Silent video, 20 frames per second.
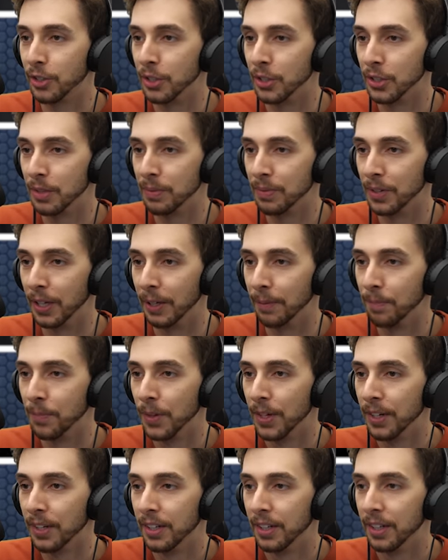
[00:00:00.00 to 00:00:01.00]
or something.
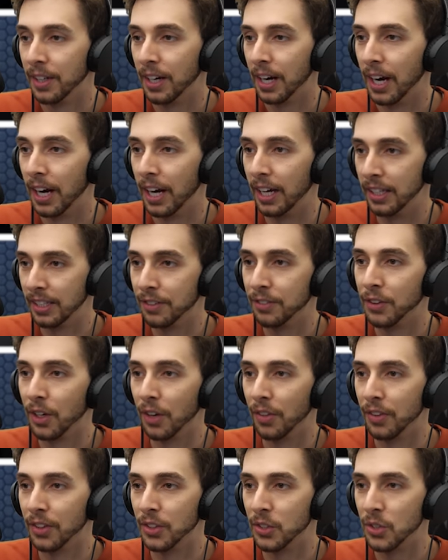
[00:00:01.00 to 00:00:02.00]
Uh, you've
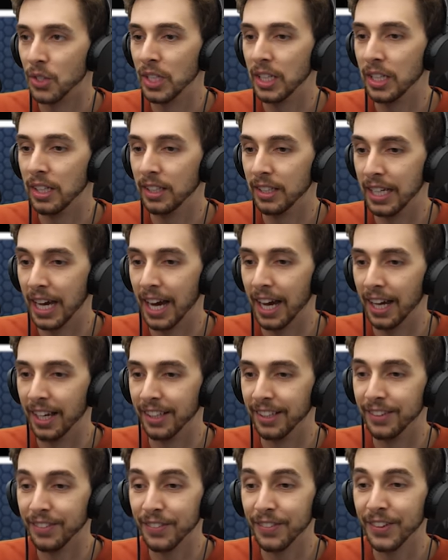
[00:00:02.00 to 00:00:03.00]
got the sea. Yeah,
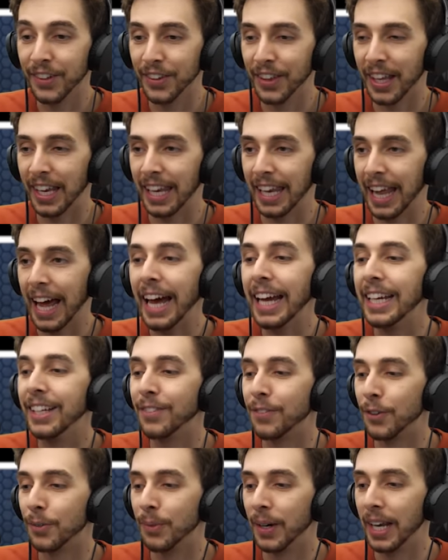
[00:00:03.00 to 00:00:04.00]
you've even got the light
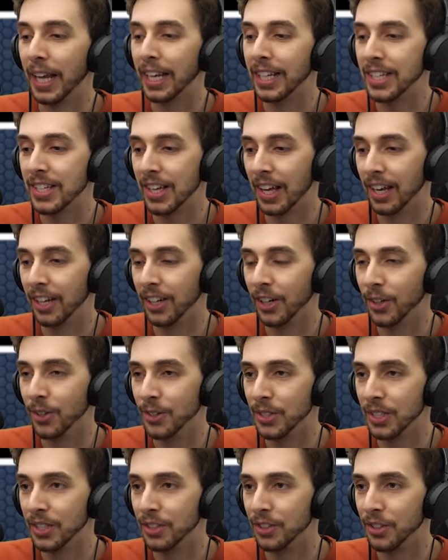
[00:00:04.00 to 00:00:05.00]
from when Ellie Sattler
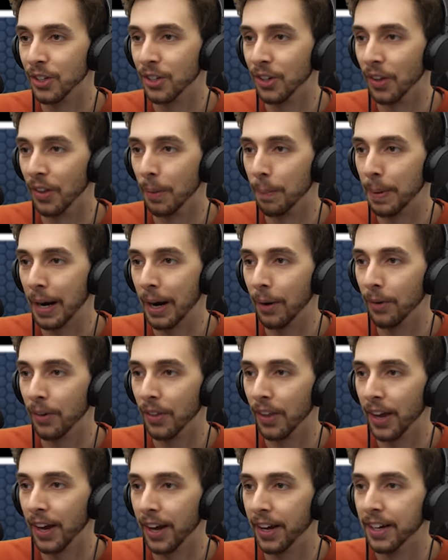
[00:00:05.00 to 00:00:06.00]
goes in to turn on the power
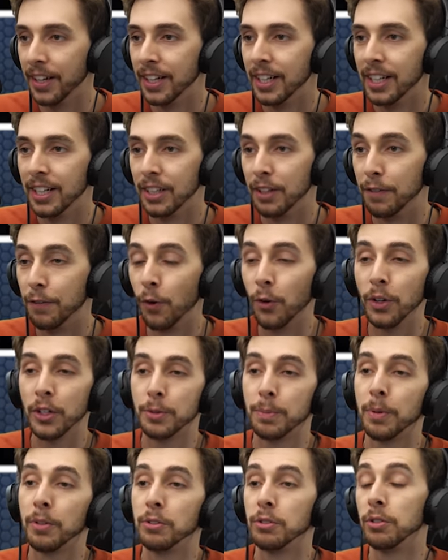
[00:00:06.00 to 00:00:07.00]
there. The Ford
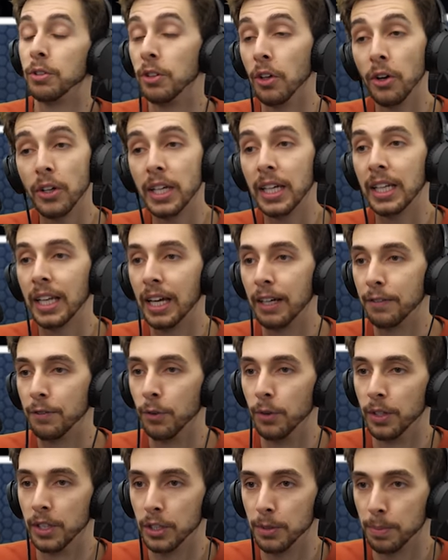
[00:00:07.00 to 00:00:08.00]
Explorers looking like
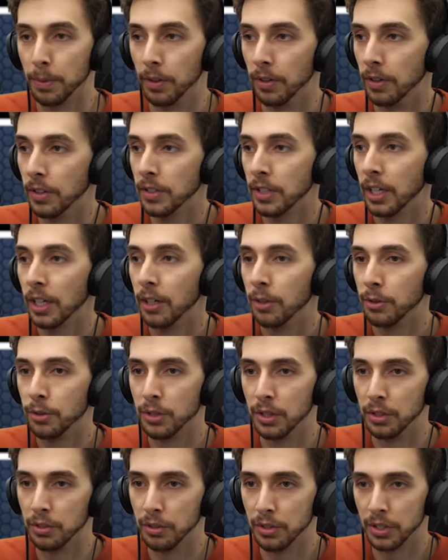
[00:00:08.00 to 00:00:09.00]
Ford Explorers, which
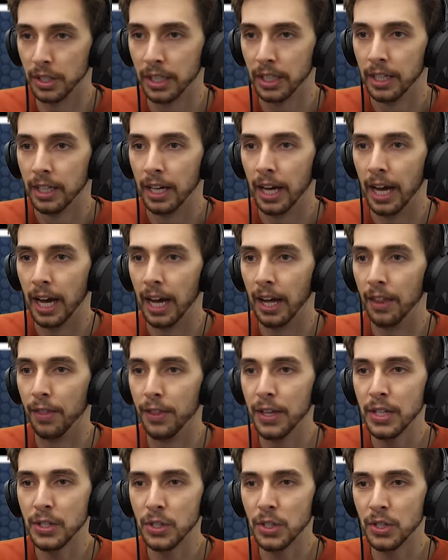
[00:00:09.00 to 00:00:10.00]
is interesting. Uh,
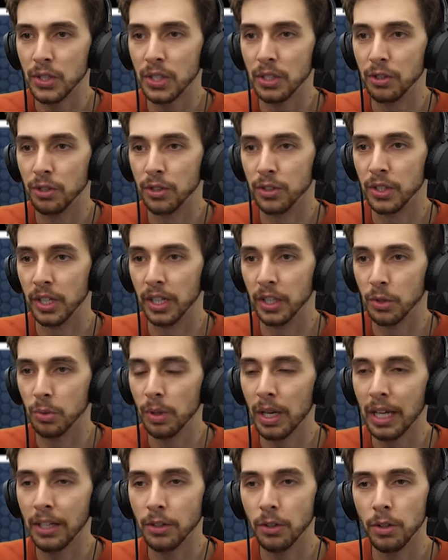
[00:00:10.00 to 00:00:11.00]
this is interesting as
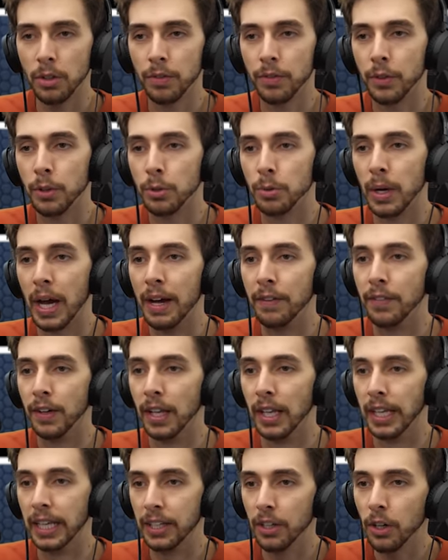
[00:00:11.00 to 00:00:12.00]
well. I don't know if those were ever
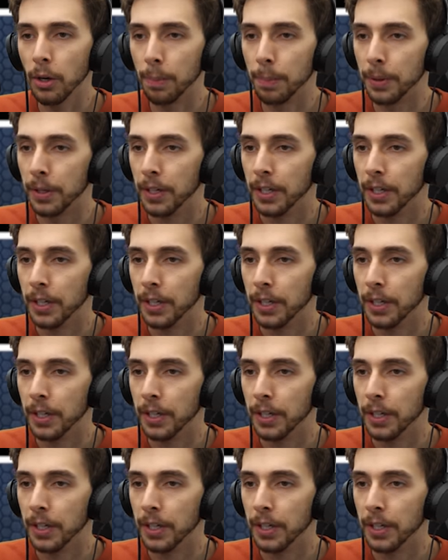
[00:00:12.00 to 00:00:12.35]
lit up